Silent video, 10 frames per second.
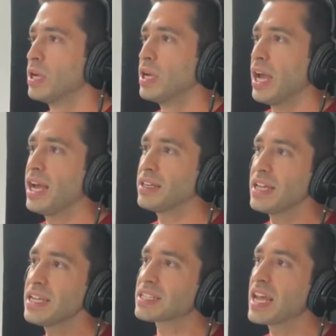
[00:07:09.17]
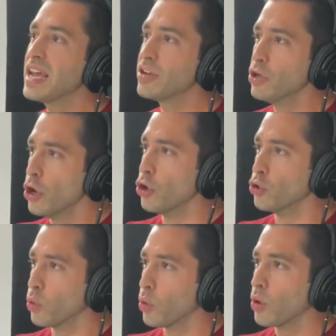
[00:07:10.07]
At least he
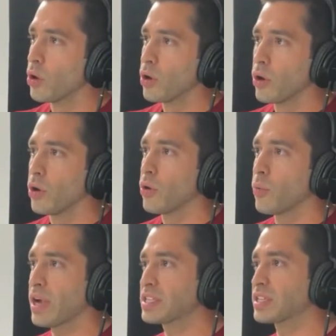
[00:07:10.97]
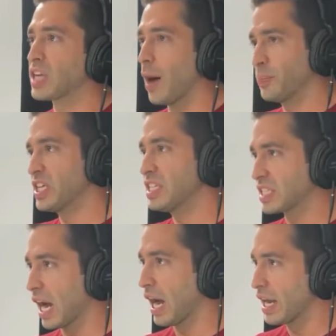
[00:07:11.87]
knew when to dump these
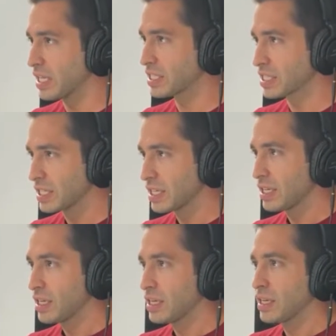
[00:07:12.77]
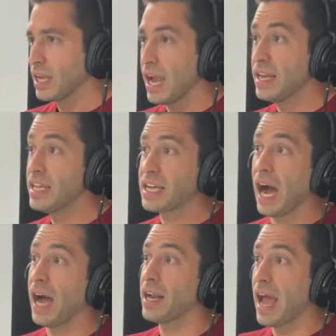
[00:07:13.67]
guys, and he
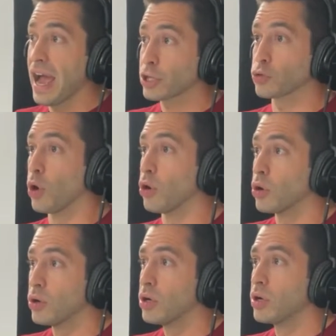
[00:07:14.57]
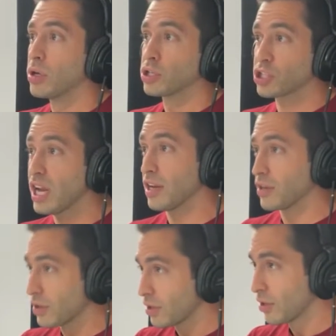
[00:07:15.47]
got actual shit.
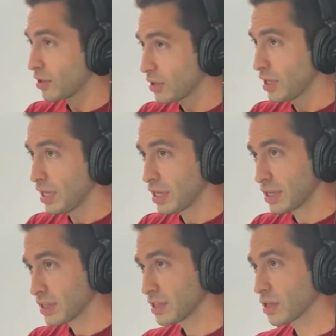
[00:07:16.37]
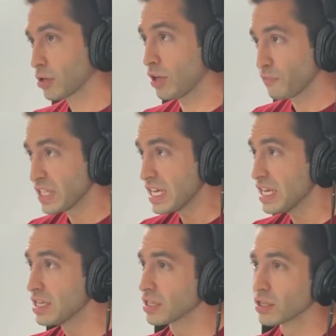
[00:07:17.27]
Cliff
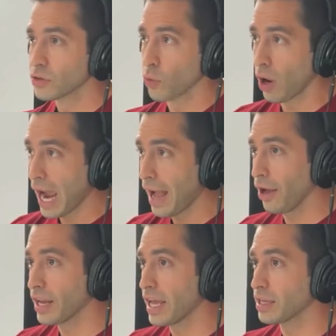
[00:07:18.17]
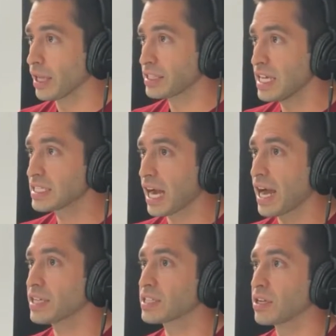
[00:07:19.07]
Lee, Roy Halladay, like, these
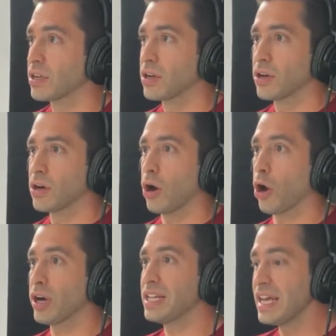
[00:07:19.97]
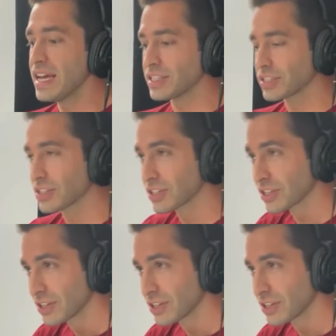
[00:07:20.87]
guys are elites.